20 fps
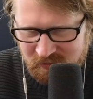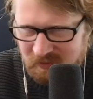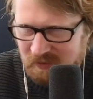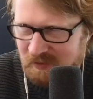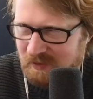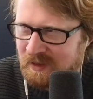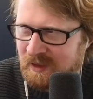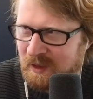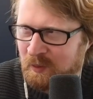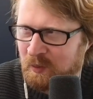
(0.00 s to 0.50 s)

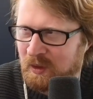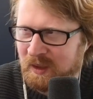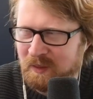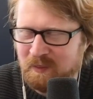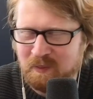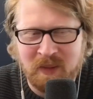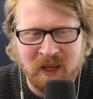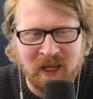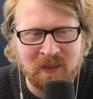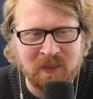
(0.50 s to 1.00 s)
like
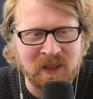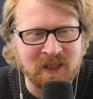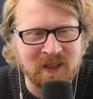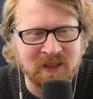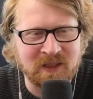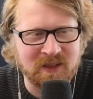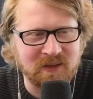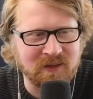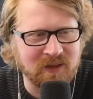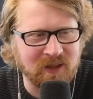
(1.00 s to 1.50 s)

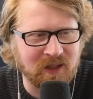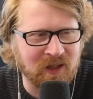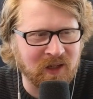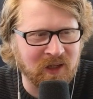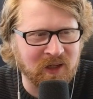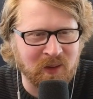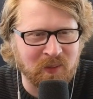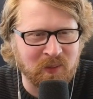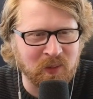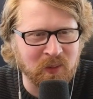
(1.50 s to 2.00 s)
babies a
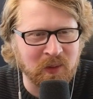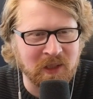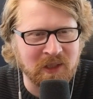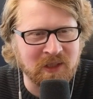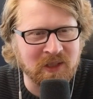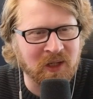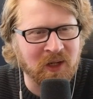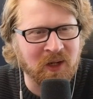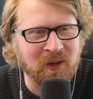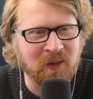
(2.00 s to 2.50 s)
couple weeks
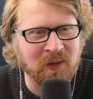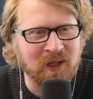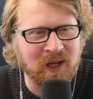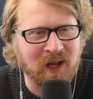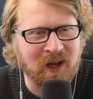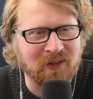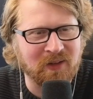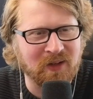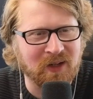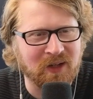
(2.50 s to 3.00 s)
ago and
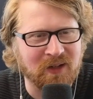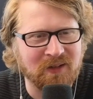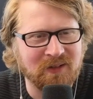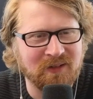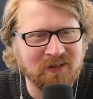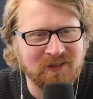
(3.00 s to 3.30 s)
now they're